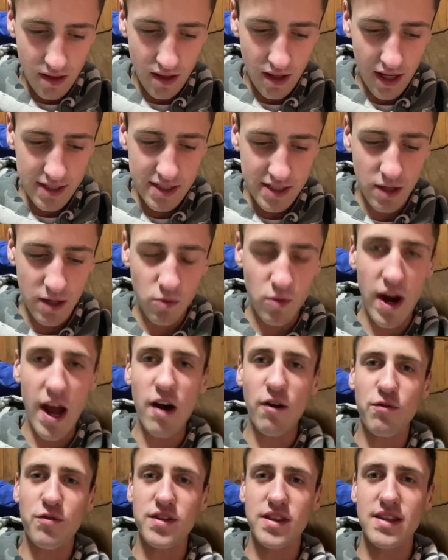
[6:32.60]
I see
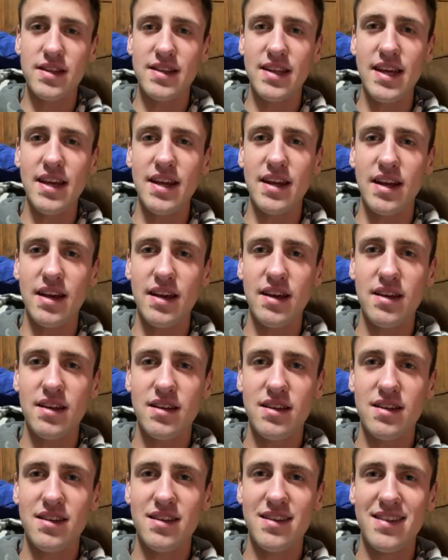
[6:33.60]
Ralph with a D in
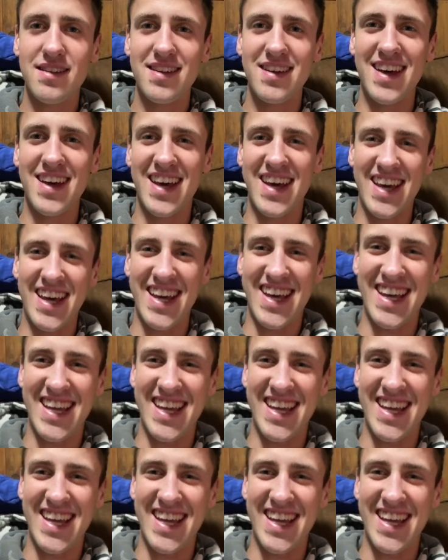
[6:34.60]
it.